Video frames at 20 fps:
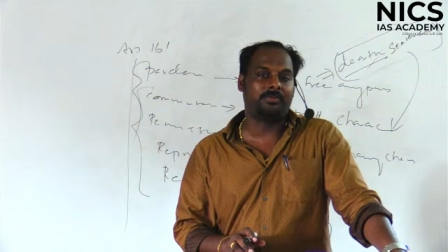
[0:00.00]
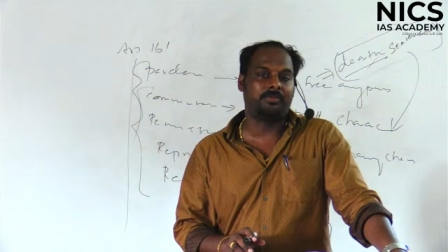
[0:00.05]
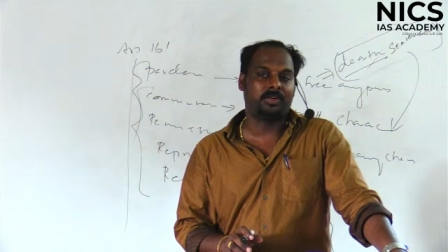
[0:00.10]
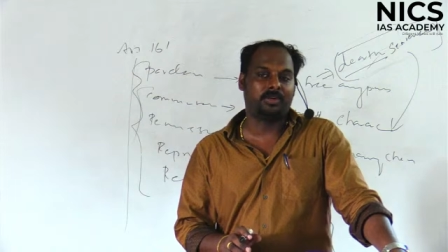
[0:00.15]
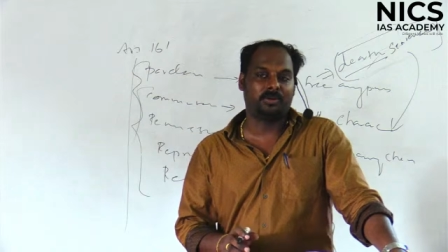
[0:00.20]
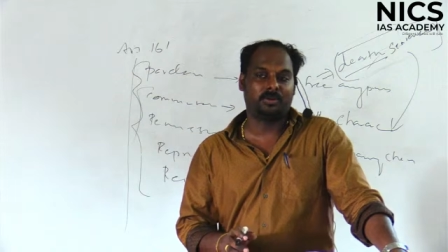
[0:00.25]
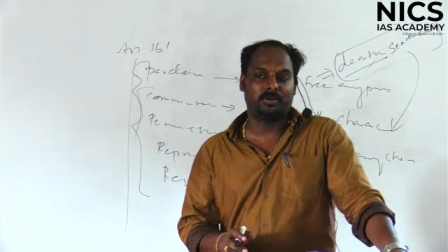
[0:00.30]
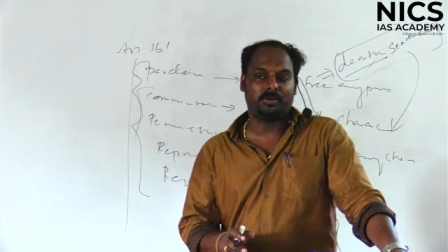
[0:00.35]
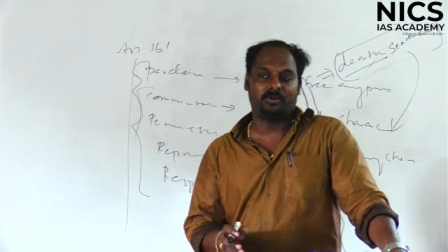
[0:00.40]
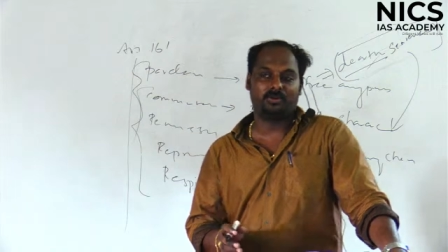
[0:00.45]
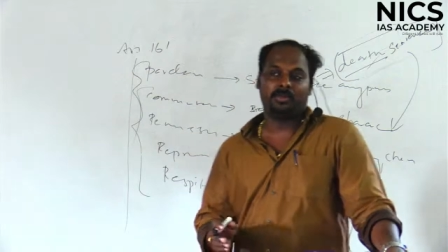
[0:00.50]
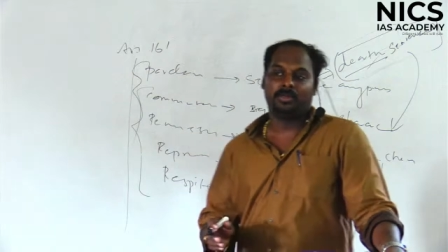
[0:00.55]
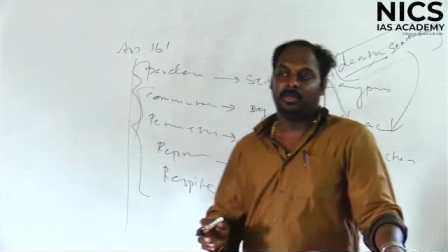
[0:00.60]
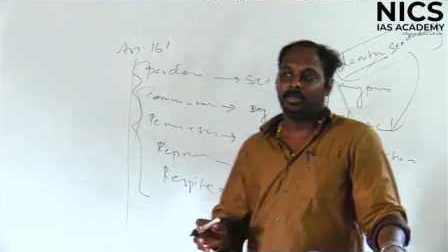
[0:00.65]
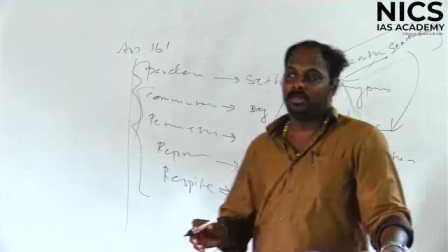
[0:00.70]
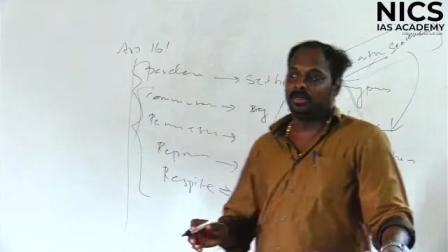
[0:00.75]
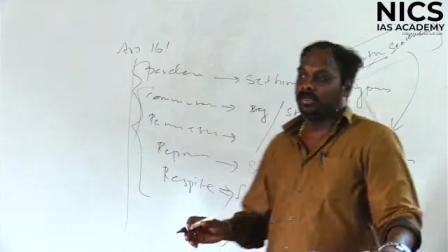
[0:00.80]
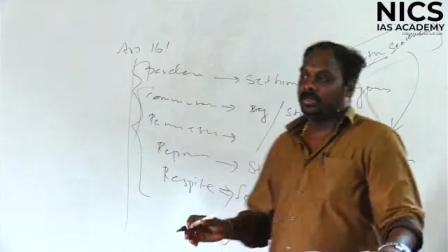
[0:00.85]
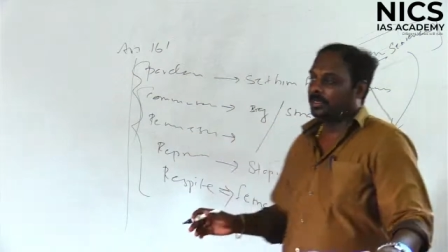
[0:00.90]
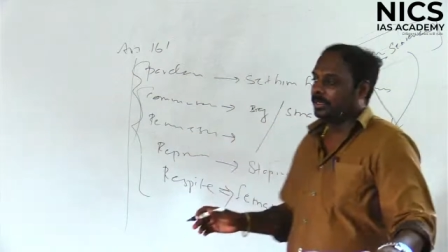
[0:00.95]

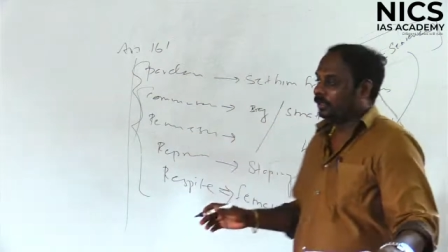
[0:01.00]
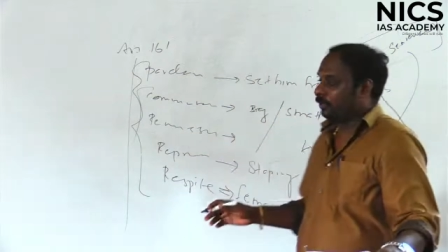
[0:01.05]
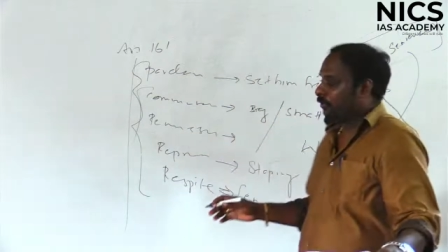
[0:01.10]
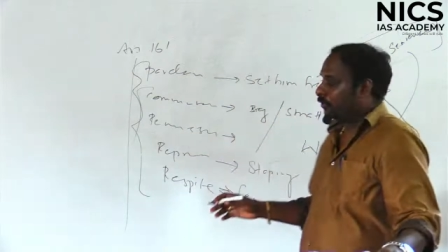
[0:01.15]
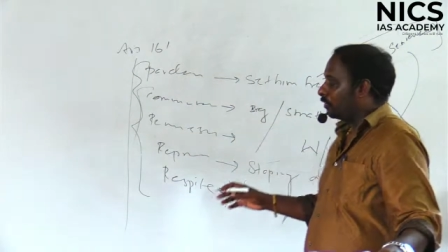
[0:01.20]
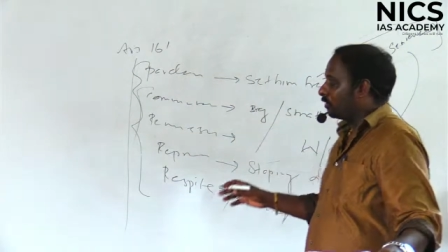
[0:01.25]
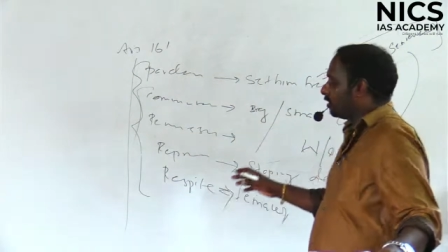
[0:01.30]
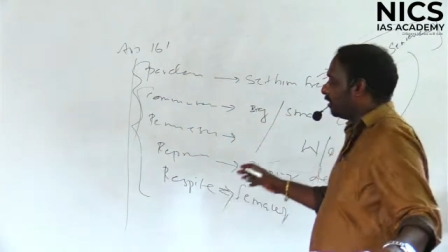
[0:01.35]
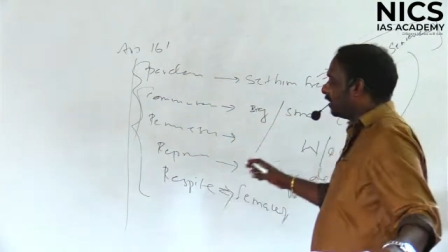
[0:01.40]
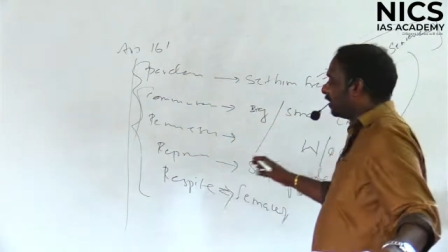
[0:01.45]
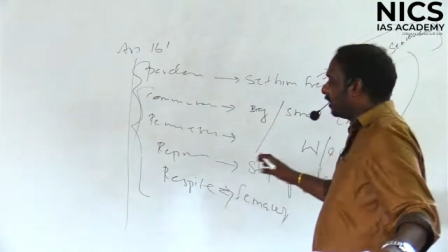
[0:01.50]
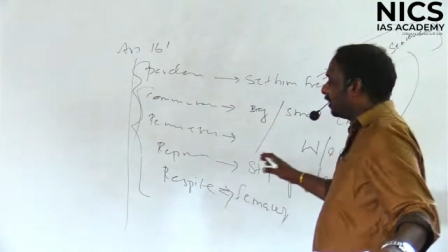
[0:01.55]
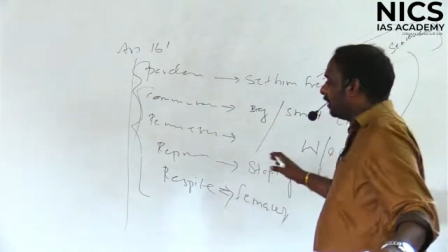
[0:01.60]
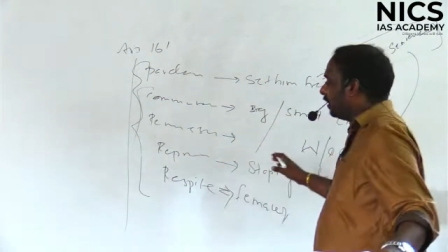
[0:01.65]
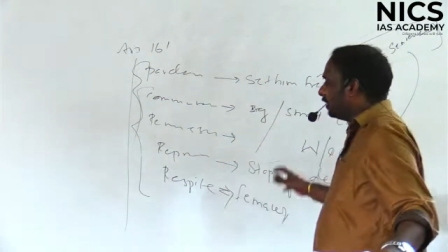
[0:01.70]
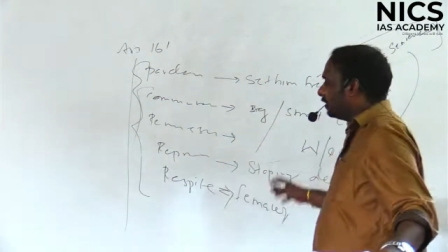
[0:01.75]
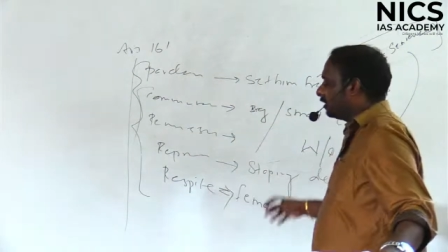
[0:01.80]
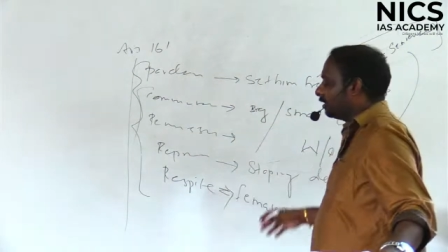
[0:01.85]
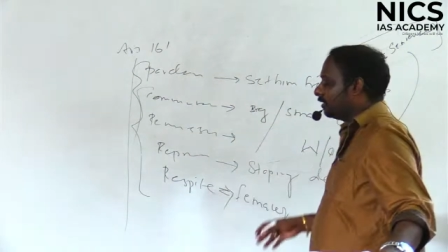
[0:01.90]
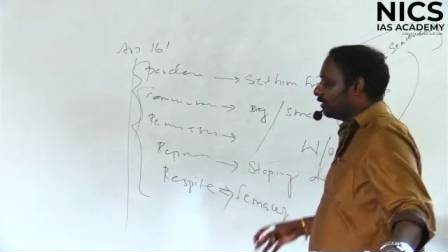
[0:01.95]
The coastal
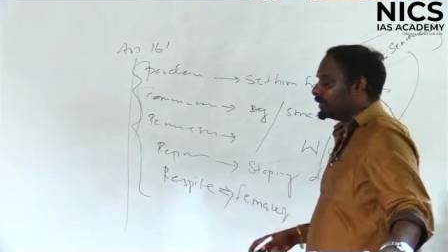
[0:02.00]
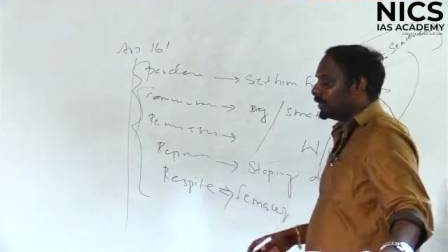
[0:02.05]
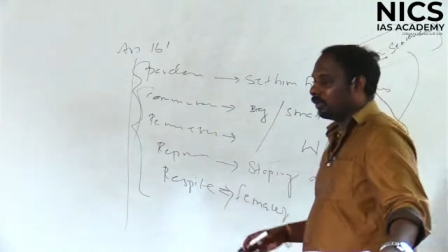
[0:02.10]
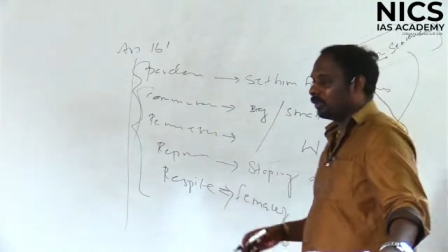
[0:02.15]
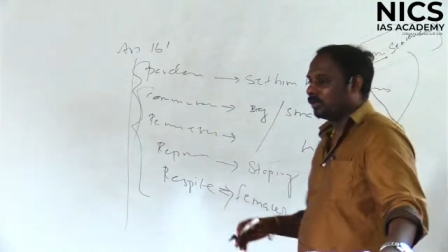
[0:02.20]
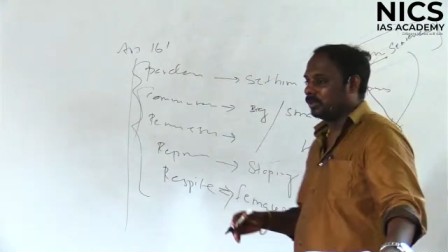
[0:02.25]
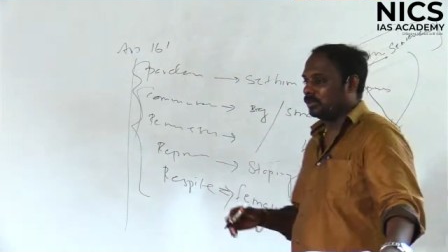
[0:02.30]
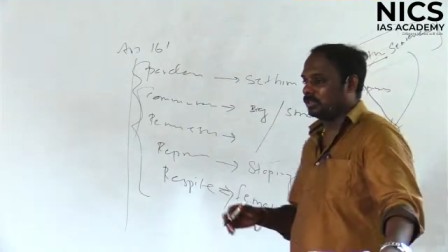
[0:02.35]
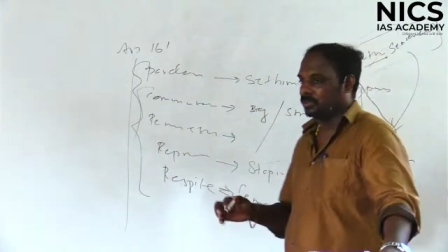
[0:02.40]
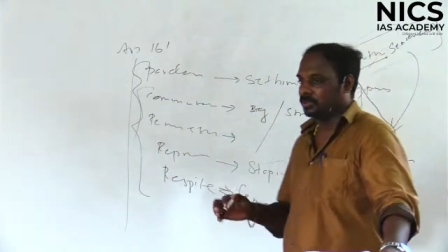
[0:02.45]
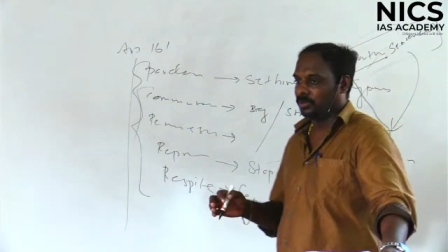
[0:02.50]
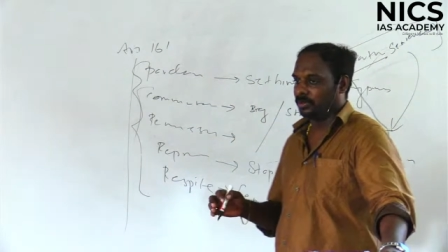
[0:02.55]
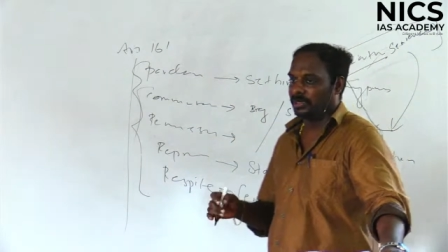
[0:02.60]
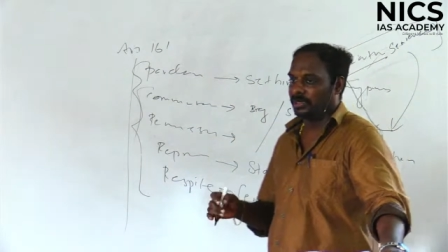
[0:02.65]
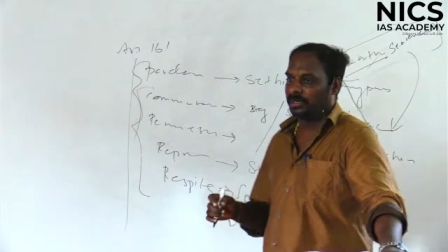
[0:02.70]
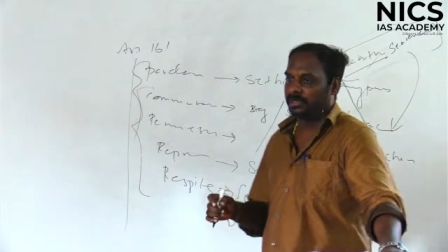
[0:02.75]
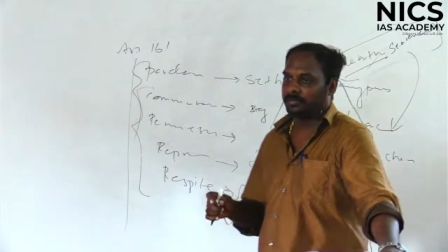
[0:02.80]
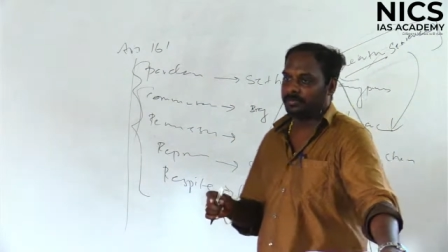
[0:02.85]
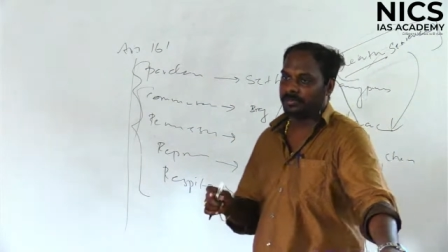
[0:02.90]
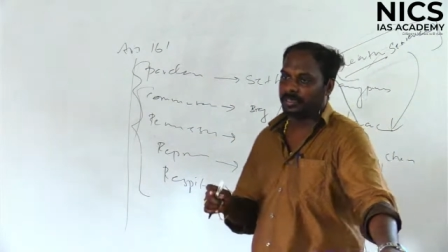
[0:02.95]
regulation is
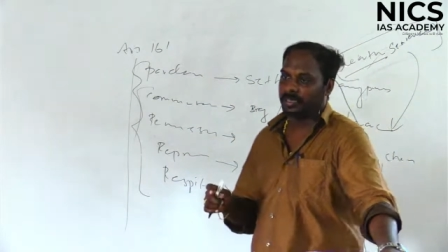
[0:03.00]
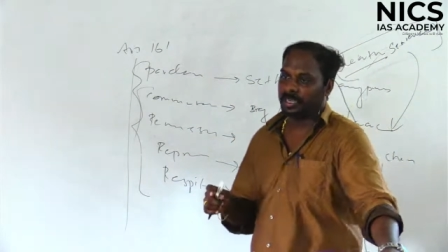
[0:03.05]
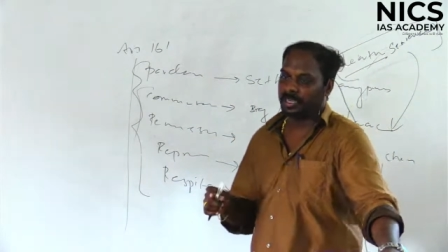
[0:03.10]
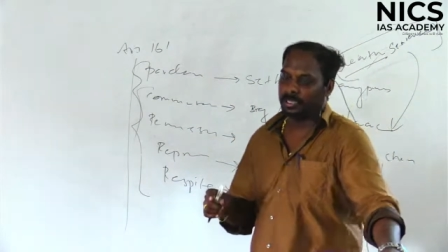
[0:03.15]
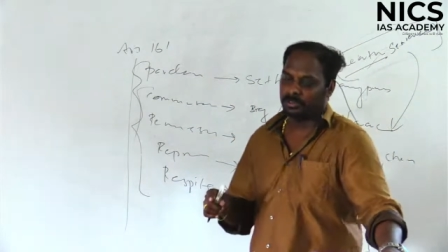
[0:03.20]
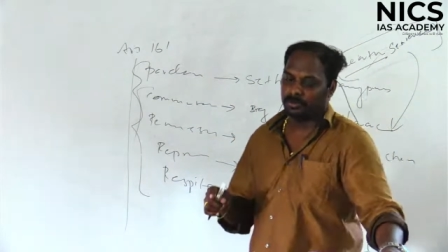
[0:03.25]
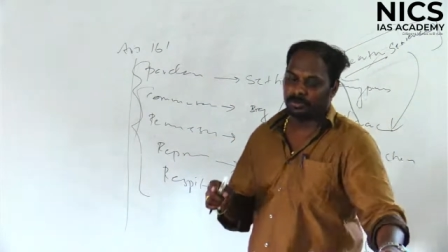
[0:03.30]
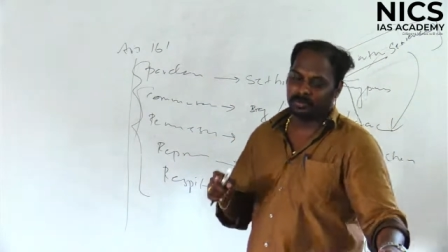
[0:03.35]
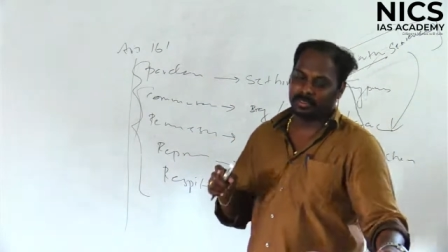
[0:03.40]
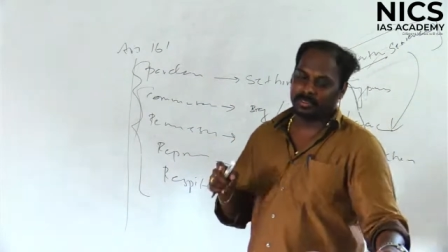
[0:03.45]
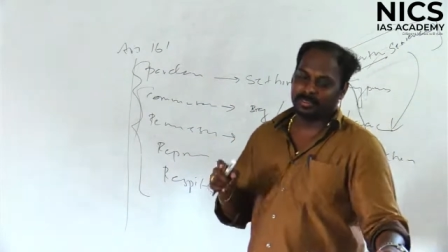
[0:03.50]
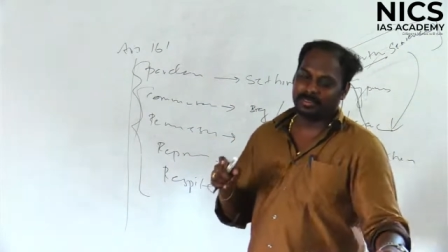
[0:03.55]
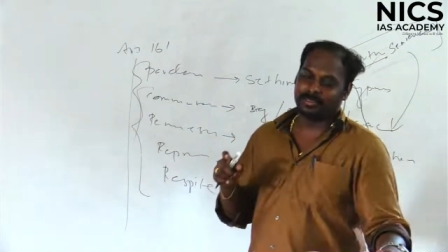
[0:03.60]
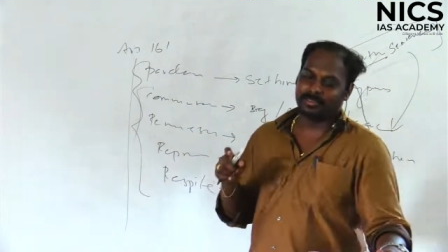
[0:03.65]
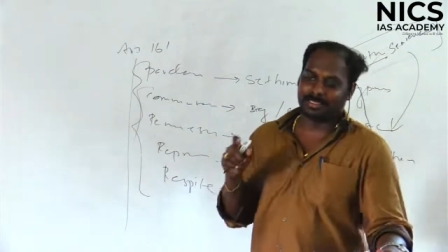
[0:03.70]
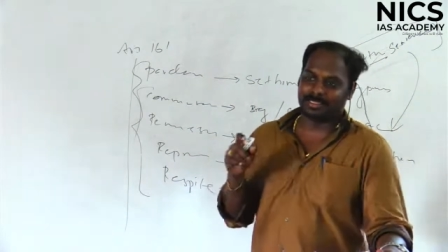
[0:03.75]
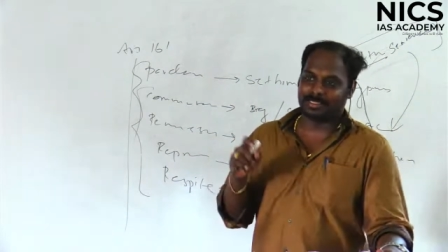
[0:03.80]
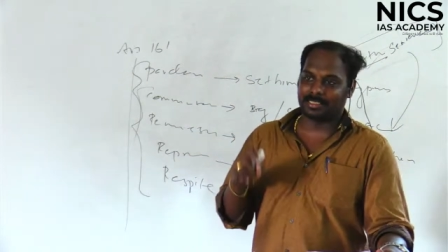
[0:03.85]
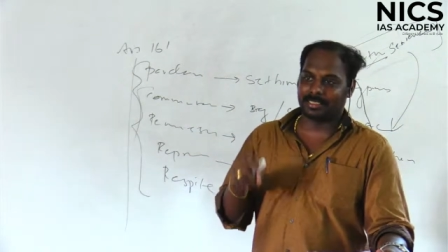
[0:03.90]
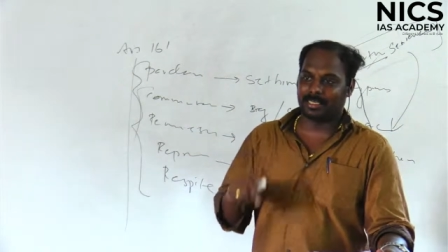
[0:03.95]

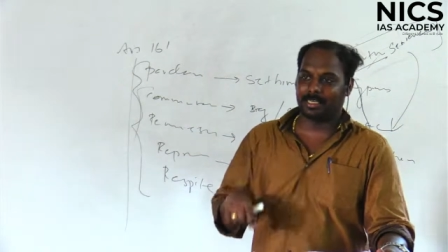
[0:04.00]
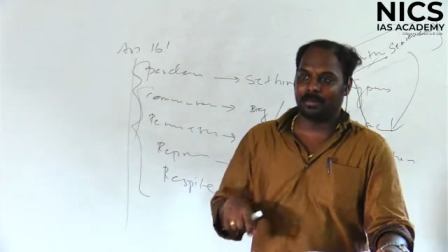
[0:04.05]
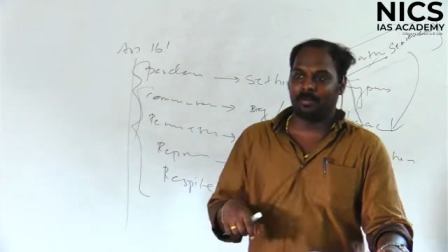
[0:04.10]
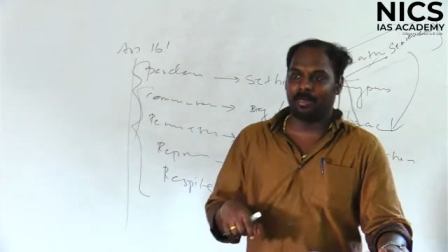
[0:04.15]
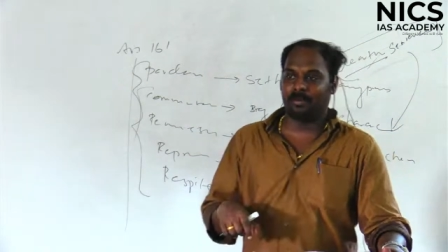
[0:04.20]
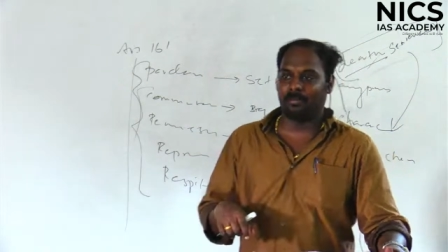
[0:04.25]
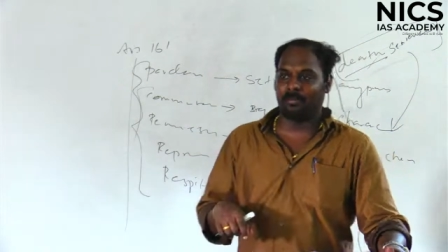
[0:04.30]
sustainable,